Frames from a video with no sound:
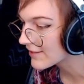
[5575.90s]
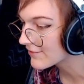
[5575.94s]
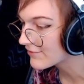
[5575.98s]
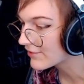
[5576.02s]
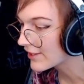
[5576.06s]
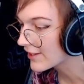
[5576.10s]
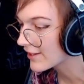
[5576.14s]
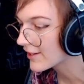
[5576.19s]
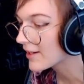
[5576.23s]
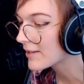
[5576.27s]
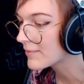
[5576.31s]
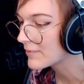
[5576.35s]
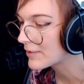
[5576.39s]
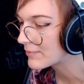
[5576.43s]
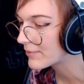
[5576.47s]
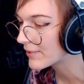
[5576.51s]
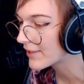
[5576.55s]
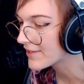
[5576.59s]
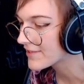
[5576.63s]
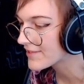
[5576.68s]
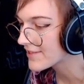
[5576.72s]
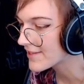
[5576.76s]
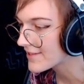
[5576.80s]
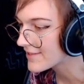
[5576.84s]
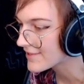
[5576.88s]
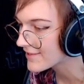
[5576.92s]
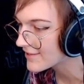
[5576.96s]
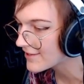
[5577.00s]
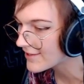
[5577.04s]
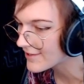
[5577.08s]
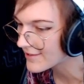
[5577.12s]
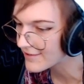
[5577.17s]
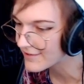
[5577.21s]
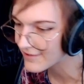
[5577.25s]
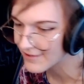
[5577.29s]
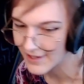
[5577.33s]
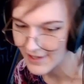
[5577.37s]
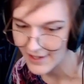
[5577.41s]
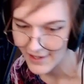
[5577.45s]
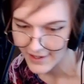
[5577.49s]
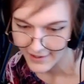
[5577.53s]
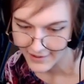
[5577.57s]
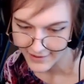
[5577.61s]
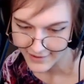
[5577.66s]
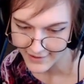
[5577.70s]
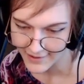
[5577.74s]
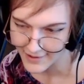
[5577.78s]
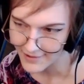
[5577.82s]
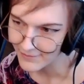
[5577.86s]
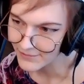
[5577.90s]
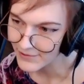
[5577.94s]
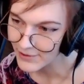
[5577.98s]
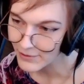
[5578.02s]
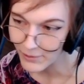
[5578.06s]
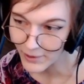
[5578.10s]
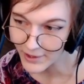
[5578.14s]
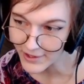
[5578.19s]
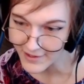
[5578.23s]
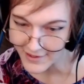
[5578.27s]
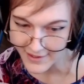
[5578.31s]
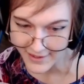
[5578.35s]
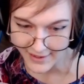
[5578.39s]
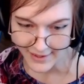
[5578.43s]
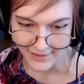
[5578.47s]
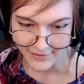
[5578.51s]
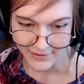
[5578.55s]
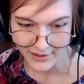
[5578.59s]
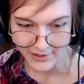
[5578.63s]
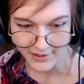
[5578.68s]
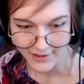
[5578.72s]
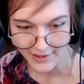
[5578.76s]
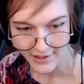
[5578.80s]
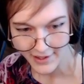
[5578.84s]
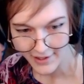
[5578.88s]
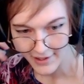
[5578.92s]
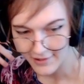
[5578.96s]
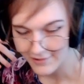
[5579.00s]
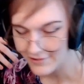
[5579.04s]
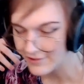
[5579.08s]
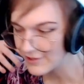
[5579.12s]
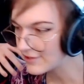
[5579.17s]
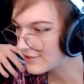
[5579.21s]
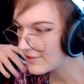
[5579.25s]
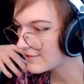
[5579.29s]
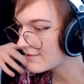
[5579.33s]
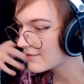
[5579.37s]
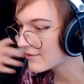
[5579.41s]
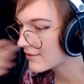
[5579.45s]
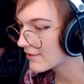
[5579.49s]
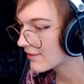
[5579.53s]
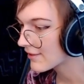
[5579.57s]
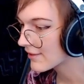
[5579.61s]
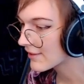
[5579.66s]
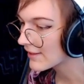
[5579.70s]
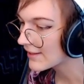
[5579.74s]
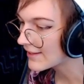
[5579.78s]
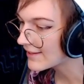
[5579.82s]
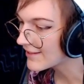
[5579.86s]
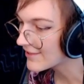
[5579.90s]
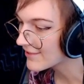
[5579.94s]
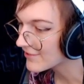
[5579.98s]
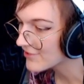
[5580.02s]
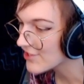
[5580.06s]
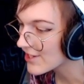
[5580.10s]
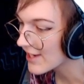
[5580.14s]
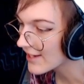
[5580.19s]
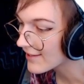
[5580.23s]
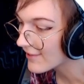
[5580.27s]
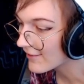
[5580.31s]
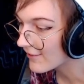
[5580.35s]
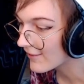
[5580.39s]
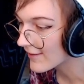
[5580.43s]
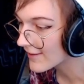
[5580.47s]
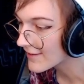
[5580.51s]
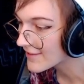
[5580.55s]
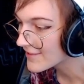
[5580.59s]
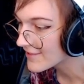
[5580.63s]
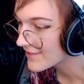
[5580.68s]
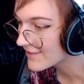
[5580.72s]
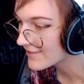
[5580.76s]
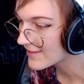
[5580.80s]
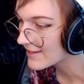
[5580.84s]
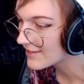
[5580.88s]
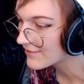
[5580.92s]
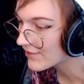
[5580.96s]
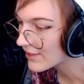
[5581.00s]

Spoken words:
a very common process. You work on the level, you click check all in the scene